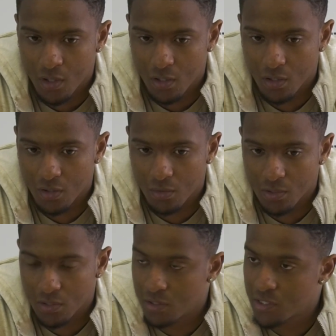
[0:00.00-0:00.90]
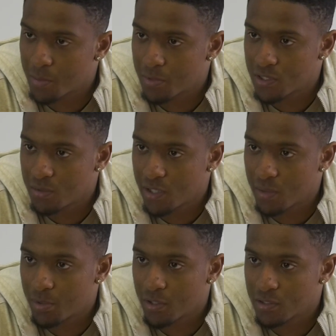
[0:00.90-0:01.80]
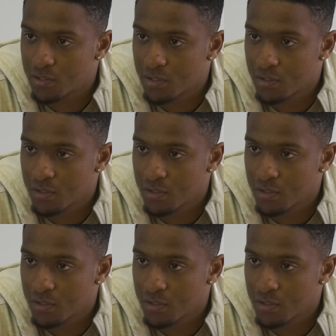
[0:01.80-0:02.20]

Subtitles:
you know, in Championship you get punished